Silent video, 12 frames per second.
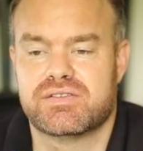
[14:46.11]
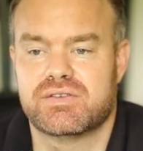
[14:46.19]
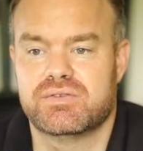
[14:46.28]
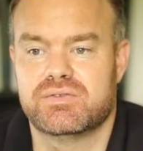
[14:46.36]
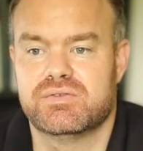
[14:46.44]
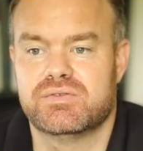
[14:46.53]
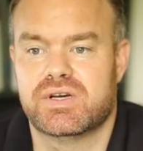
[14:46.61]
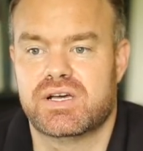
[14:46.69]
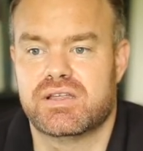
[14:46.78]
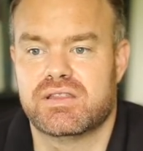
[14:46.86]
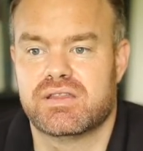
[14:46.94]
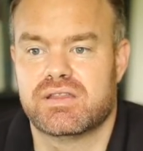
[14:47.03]
to
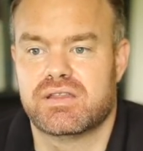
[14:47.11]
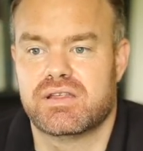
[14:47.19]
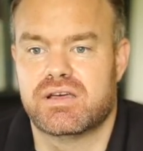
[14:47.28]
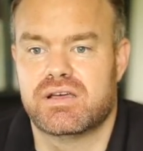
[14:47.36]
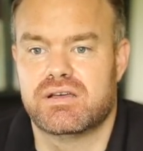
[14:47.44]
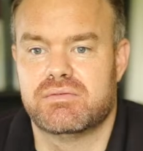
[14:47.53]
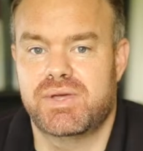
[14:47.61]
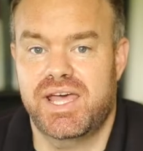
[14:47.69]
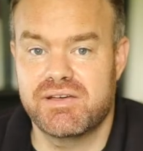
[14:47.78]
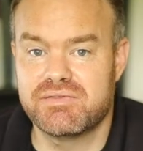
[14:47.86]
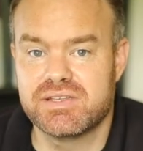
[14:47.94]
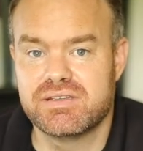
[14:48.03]
uh, uh,
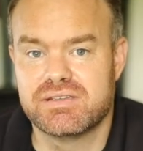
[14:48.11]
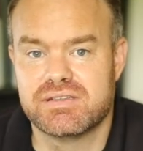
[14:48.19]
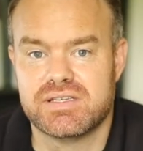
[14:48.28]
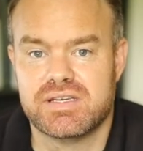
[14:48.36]
heaven